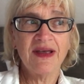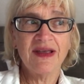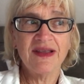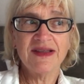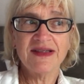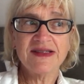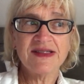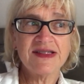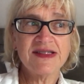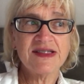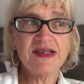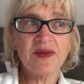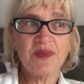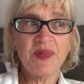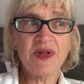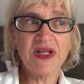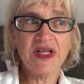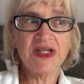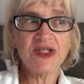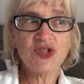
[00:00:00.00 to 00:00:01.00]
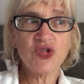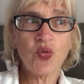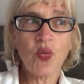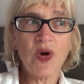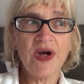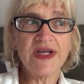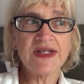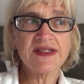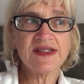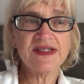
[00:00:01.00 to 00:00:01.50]
this has happened like
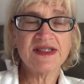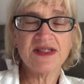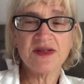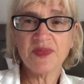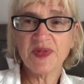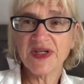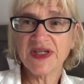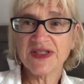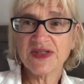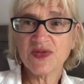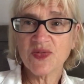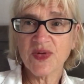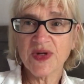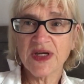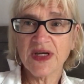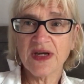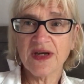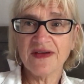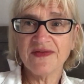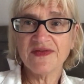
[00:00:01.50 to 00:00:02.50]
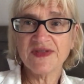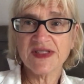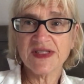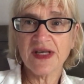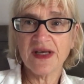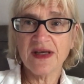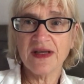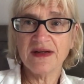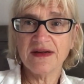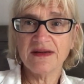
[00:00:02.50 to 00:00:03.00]
twice in the past week. I've
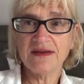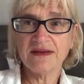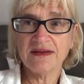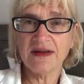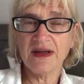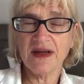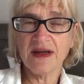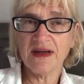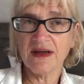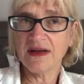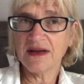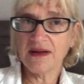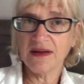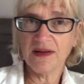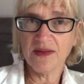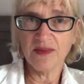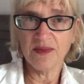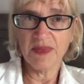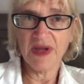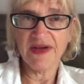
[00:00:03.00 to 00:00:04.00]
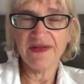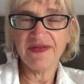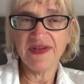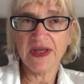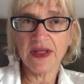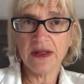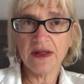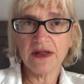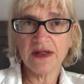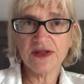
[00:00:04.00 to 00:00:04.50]
said uh, my
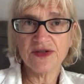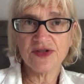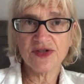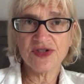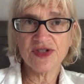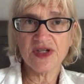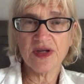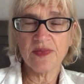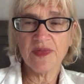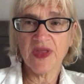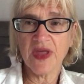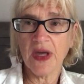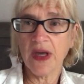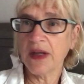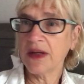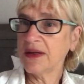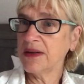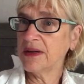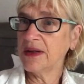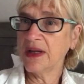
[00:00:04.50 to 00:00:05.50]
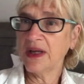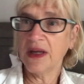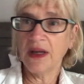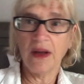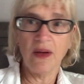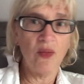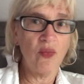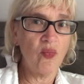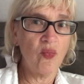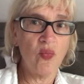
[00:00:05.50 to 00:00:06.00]
feelings or some thought
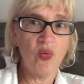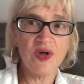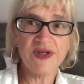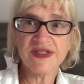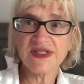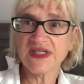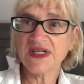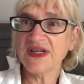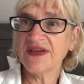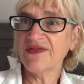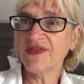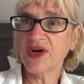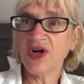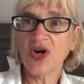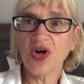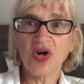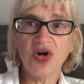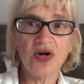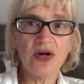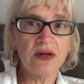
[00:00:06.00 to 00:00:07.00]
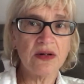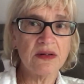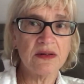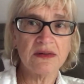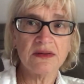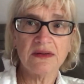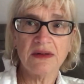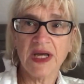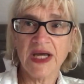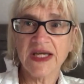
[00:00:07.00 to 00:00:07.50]
wasn't even heard.
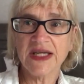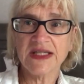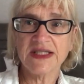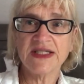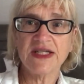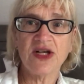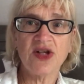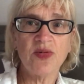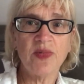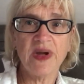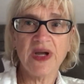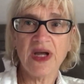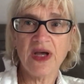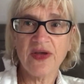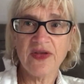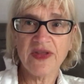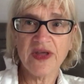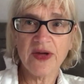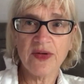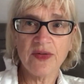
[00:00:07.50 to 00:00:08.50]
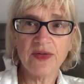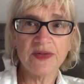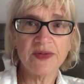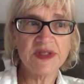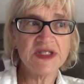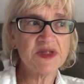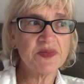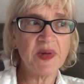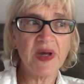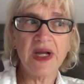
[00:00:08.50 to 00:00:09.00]
I could tell by how they were
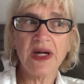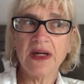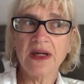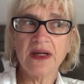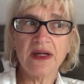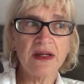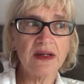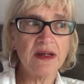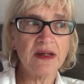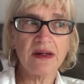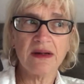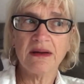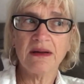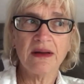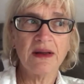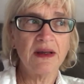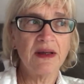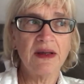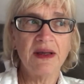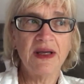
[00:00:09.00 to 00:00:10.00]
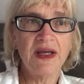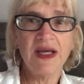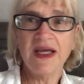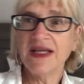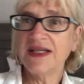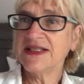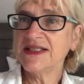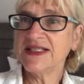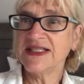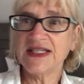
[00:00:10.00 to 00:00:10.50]
responding. It
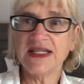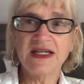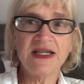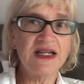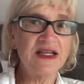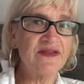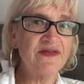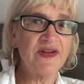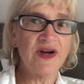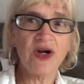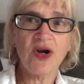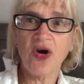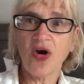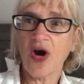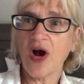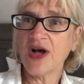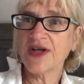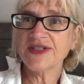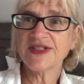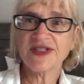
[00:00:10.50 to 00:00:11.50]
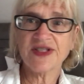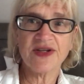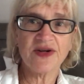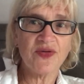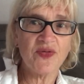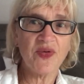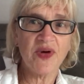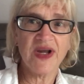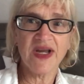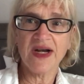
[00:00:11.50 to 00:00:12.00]
it didn't even cross their
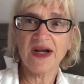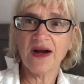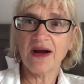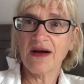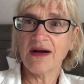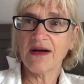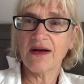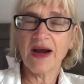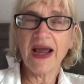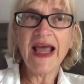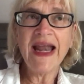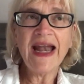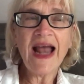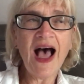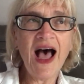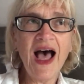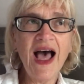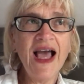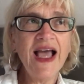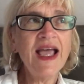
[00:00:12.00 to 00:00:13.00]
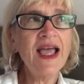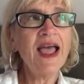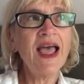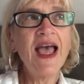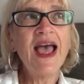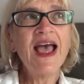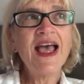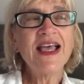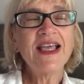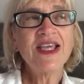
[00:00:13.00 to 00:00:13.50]
radar. And I,
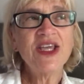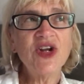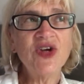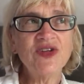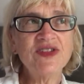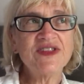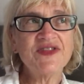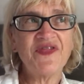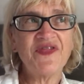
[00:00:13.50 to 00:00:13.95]
you know, it's